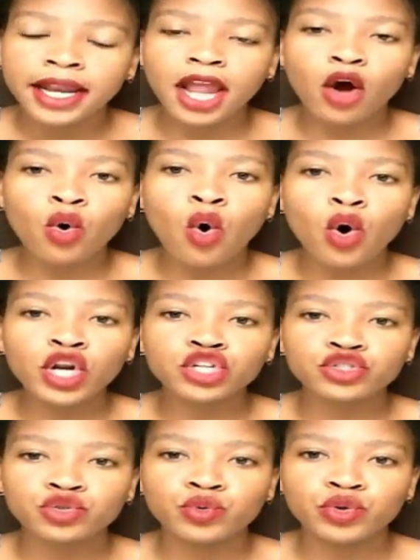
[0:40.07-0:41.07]
Now,
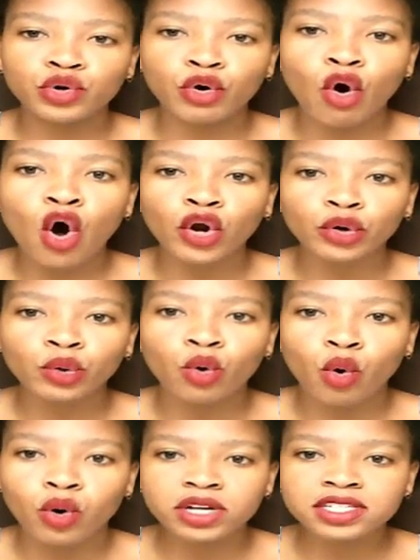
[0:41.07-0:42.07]
according to the
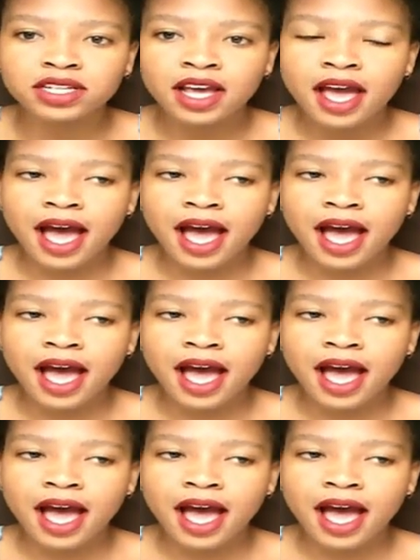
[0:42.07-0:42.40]
Court,